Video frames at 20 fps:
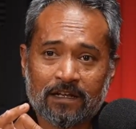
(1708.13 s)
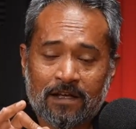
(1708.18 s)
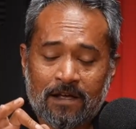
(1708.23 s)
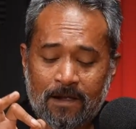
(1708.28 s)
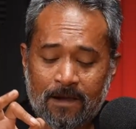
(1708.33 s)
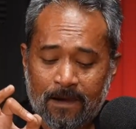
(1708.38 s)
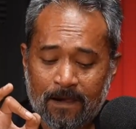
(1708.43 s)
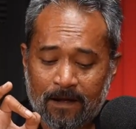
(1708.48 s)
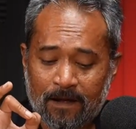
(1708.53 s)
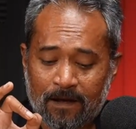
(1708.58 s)

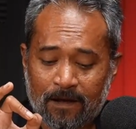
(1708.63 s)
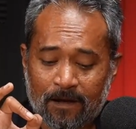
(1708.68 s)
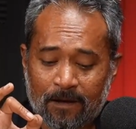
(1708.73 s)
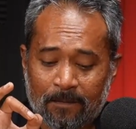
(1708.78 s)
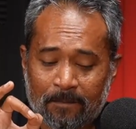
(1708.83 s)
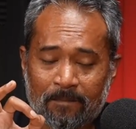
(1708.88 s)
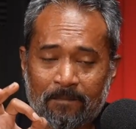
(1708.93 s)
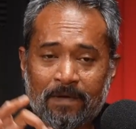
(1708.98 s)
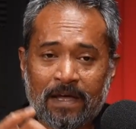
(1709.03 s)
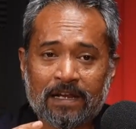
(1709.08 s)

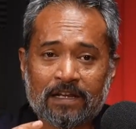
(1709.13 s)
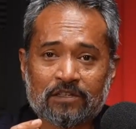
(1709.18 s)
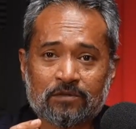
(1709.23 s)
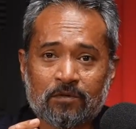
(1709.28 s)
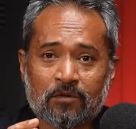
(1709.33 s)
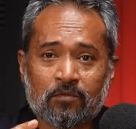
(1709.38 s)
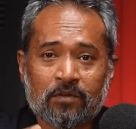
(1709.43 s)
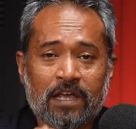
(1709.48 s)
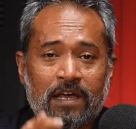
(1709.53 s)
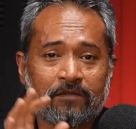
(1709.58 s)
management.
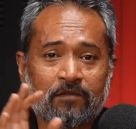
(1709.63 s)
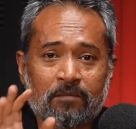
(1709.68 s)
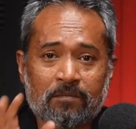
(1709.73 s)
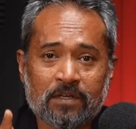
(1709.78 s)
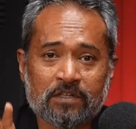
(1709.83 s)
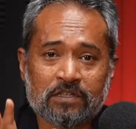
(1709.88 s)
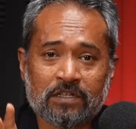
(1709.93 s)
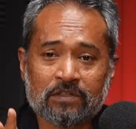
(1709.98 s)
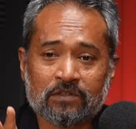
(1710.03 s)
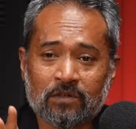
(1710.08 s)
We have a
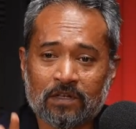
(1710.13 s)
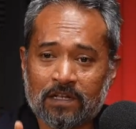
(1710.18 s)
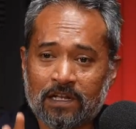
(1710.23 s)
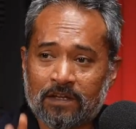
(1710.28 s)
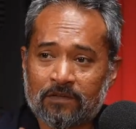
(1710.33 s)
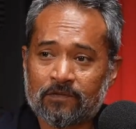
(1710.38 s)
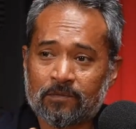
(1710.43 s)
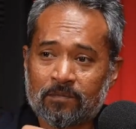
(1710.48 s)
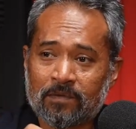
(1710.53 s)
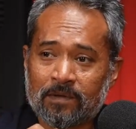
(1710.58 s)
mission to lift
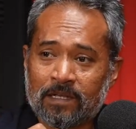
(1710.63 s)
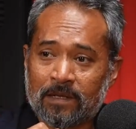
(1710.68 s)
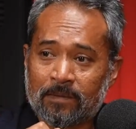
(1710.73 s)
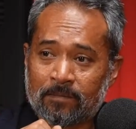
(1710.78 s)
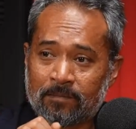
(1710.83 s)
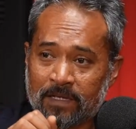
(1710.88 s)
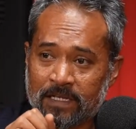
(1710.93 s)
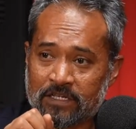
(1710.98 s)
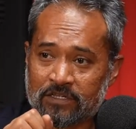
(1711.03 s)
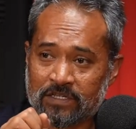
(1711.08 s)

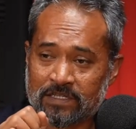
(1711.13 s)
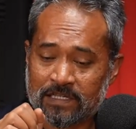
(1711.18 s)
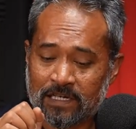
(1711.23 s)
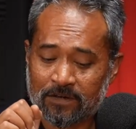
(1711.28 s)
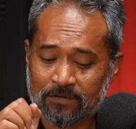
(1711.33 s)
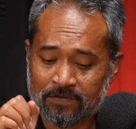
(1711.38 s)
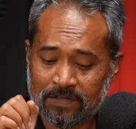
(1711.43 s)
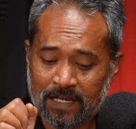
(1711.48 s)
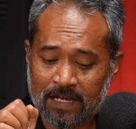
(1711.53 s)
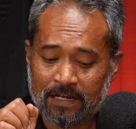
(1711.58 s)
Malaysians out of
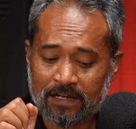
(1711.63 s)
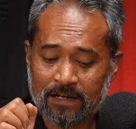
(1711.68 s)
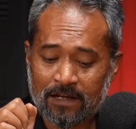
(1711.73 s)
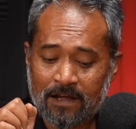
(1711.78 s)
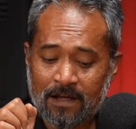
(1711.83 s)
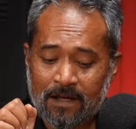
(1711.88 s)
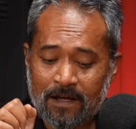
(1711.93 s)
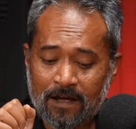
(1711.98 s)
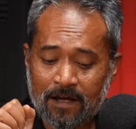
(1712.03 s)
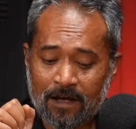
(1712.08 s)
debt.
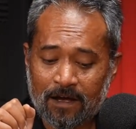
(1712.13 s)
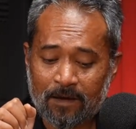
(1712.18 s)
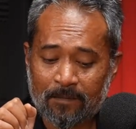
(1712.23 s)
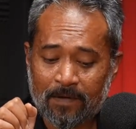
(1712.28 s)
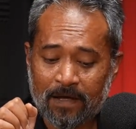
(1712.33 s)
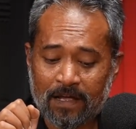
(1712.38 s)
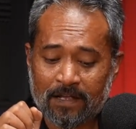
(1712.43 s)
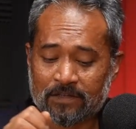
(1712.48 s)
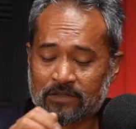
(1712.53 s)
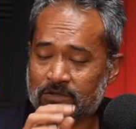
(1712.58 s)

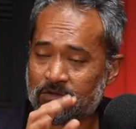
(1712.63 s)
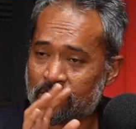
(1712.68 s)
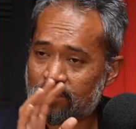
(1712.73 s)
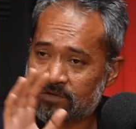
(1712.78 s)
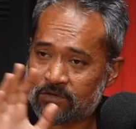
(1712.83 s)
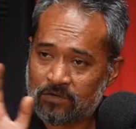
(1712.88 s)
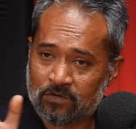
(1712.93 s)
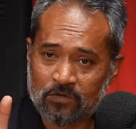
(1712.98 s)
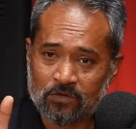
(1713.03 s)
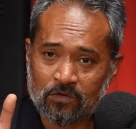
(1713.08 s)
And so
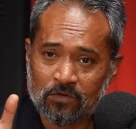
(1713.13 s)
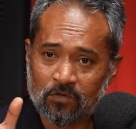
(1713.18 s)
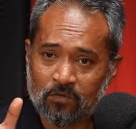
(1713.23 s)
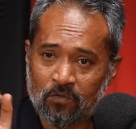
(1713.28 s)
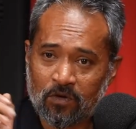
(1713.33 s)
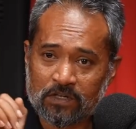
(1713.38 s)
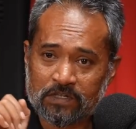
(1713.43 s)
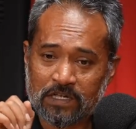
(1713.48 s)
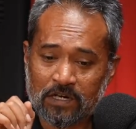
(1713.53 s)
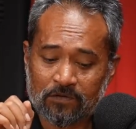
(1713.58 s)
do
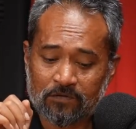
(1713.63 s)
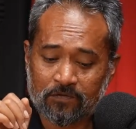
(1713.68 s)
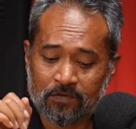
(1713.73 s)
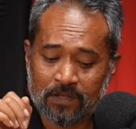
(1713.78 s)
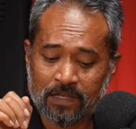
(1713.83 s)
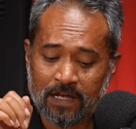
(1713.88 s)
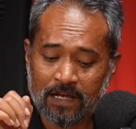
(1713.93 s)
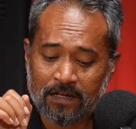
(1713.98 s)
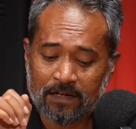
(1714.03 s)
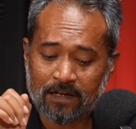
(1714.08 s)
watch out for
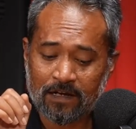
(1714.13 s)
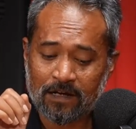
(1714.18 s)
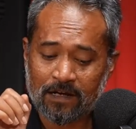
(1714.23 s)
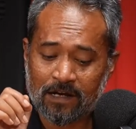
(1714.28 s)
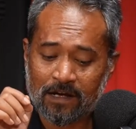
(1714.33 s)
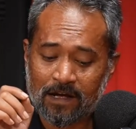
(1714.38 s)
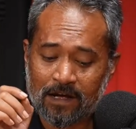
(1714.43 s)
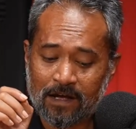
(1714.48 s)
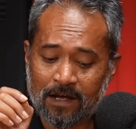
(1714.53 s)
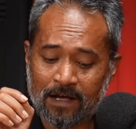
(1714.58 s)
that.
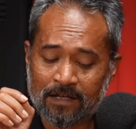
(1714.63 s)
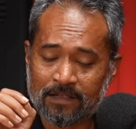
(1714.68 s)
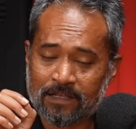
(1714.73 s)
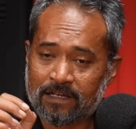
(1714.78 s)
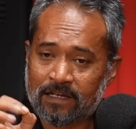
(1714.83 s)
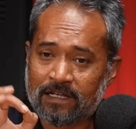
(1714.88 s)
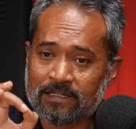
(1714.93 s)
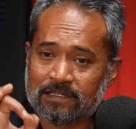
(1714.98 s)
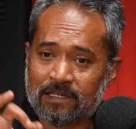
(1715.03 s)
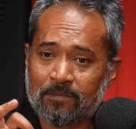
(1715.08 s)
I think
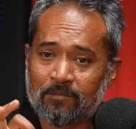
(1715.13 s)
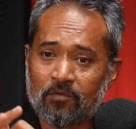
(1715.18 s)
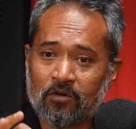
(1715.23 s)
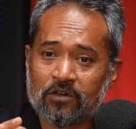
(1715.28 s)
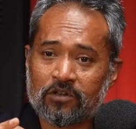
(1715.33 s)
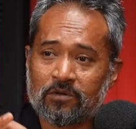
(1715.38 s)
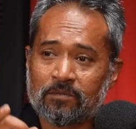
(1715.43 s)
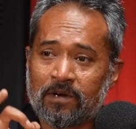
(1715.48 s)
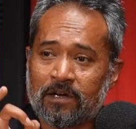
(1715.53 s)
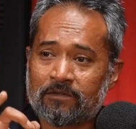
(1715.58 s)
at some point you
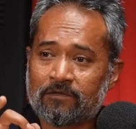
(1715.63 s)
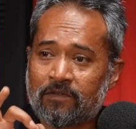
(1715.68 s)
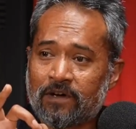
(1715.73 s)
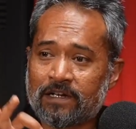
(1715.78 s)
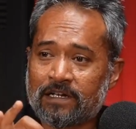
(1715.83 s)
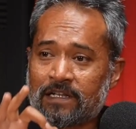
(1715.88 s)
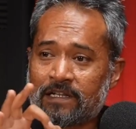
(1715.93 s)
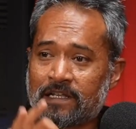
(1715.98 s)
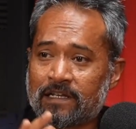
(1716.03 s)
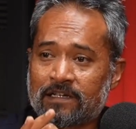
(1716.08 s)
might find a
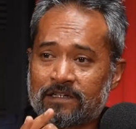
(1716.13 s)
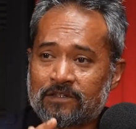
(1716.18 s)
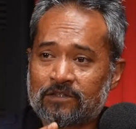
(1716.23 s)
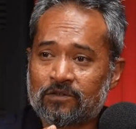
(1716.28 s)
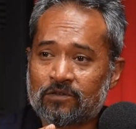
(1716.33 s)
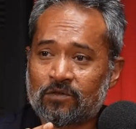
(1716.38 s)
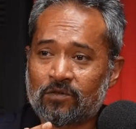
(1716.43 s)
link to